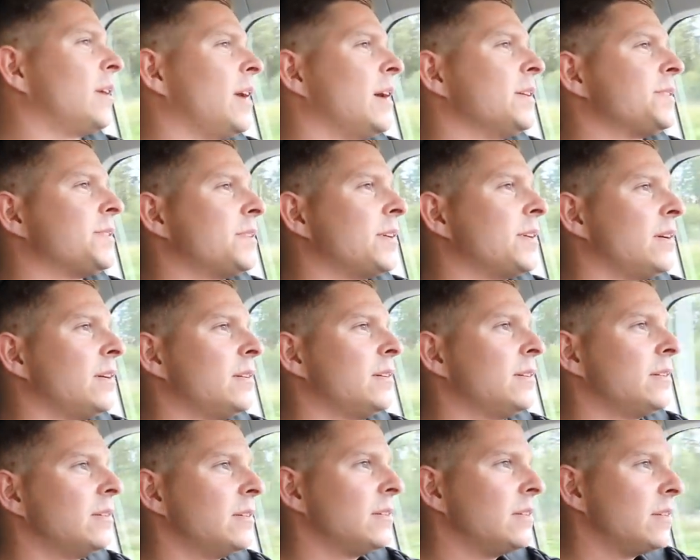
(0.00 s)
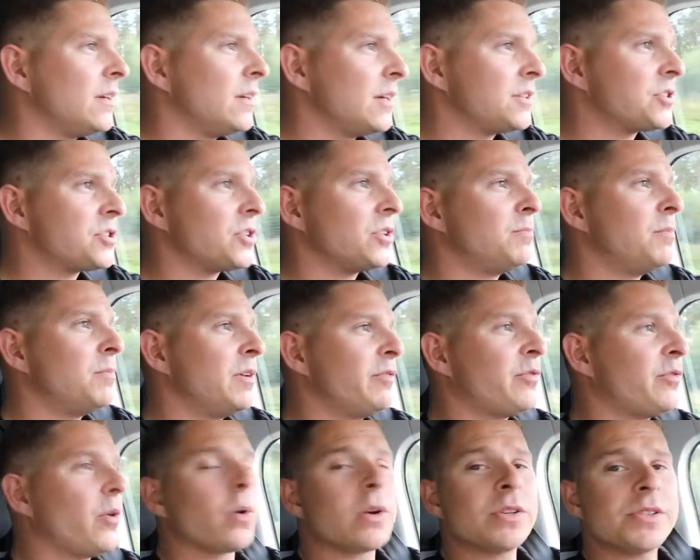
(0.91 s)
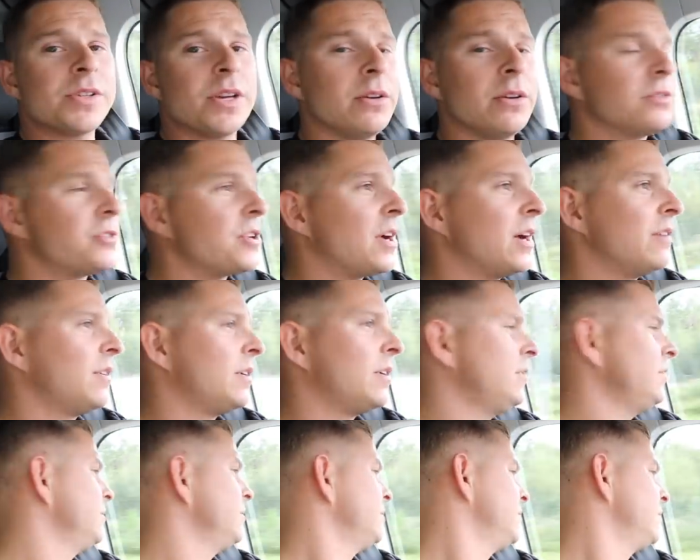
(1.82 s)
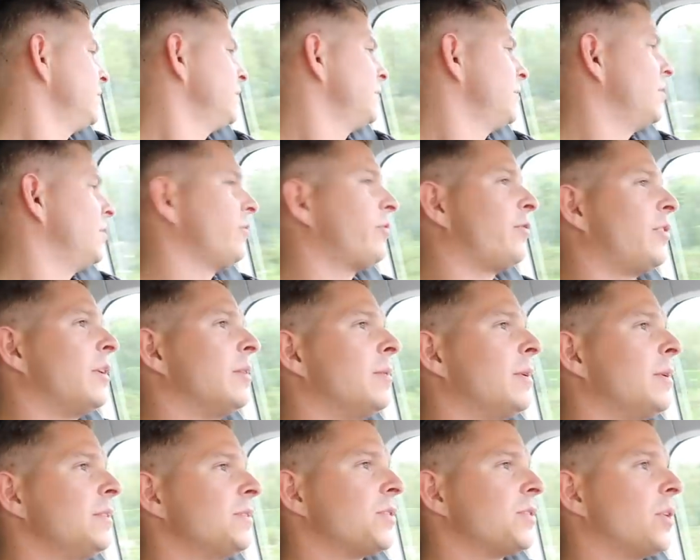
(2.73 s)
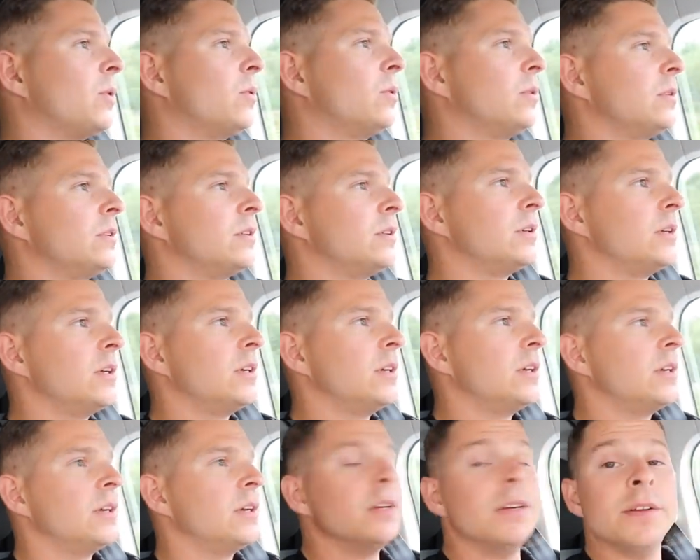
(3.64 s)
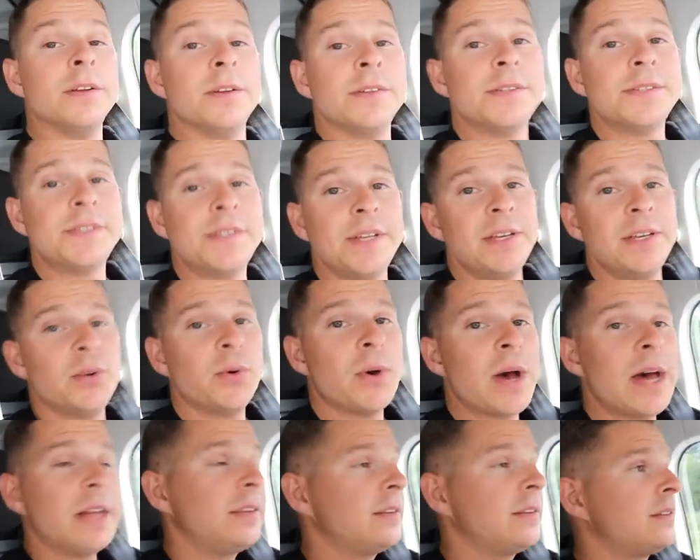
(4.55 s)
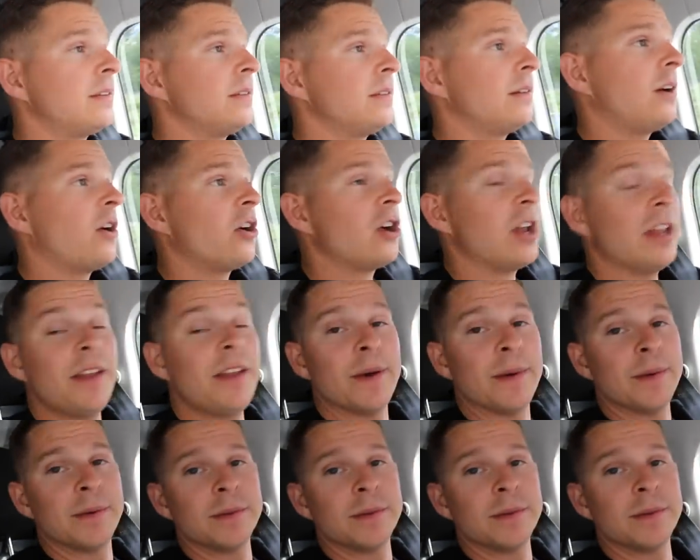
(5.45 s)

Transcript: guess I should be focusing on driving, not filming. So see you at Arlanda.